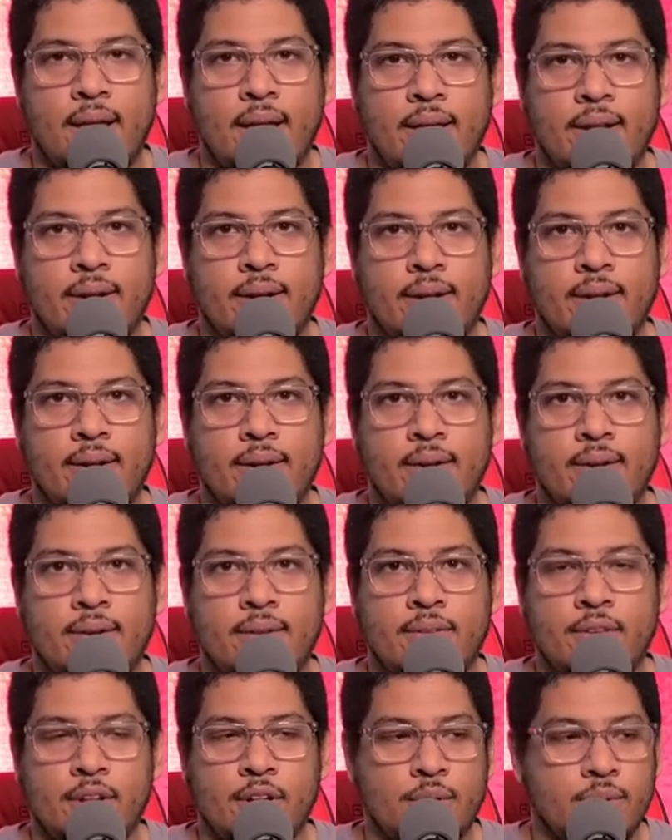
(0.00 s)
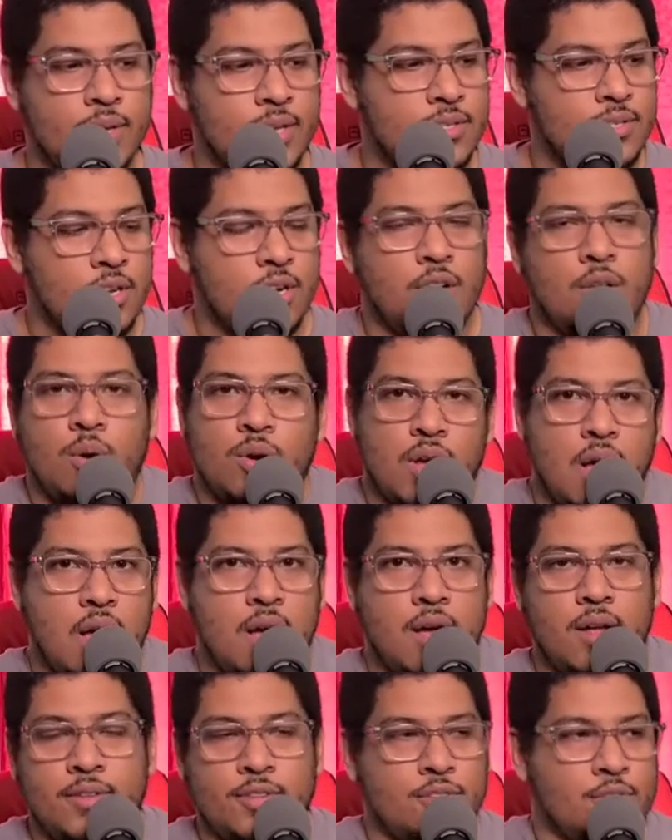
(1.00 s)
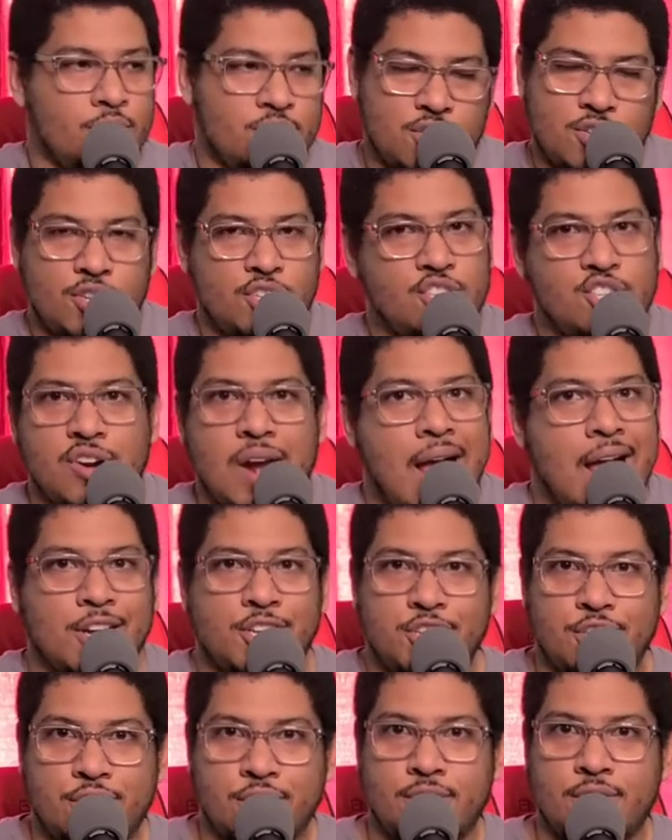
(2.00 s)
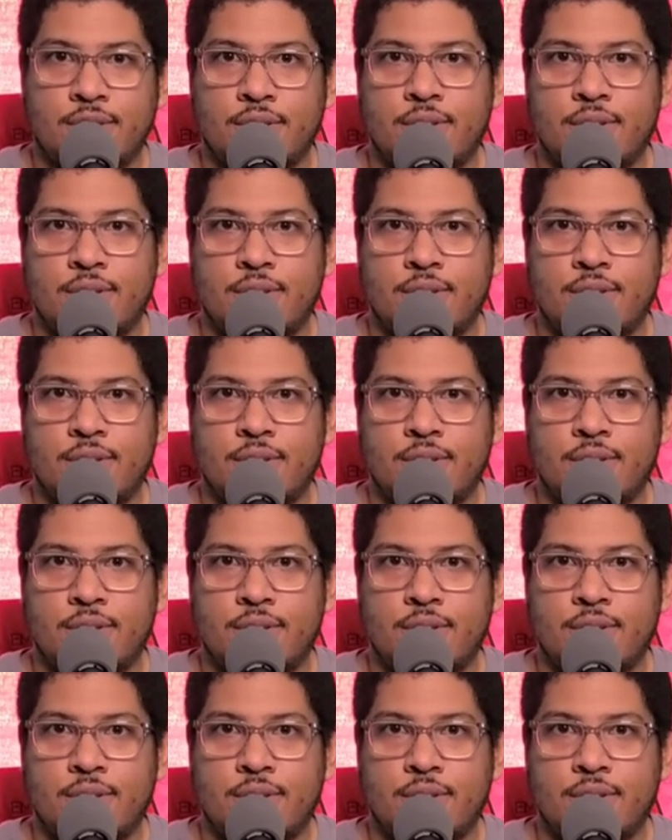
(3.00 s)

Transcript: and you know, it's a load of hard, you know, it's, it's trash.